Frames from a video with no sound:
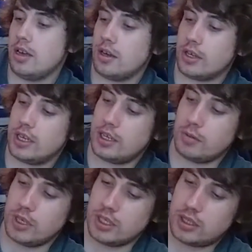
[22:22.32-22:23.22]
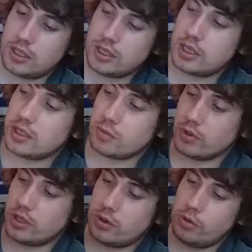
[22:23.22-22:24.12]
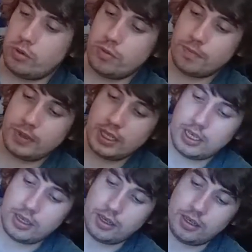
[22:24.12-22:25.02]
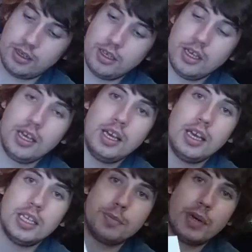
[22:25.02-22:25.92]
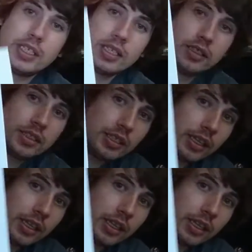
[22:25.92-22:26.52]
Okay, anyways, this thing is really cool. It's basically